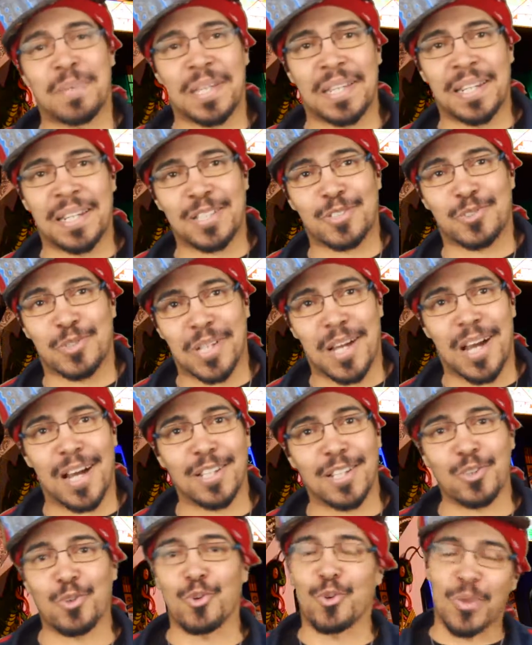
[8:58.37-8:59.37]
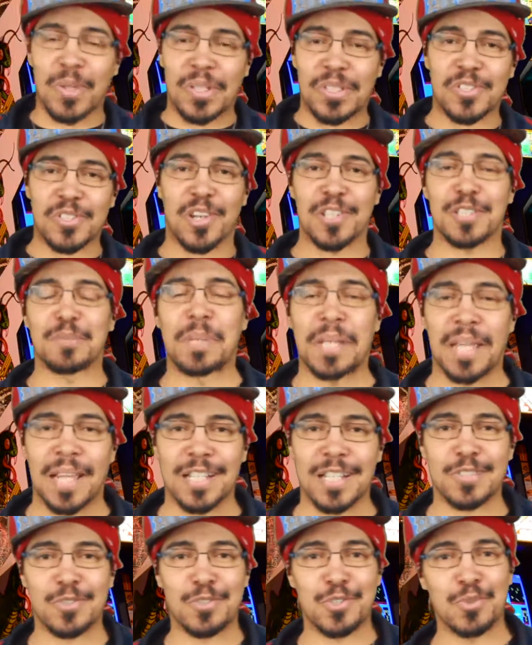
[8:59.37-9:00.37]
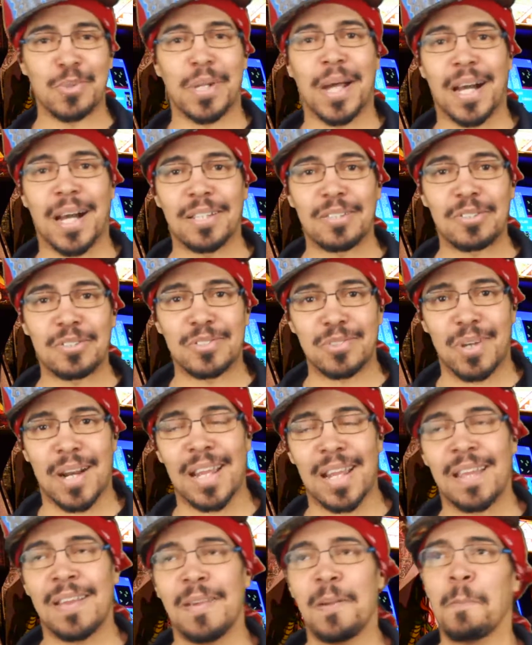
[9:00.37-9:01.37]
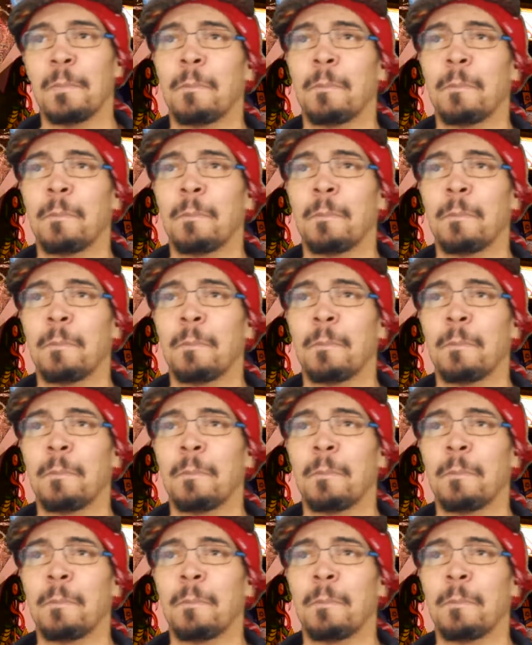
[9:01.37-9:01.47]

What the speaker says: me an extra $1 or they're charging me an extra $2, right?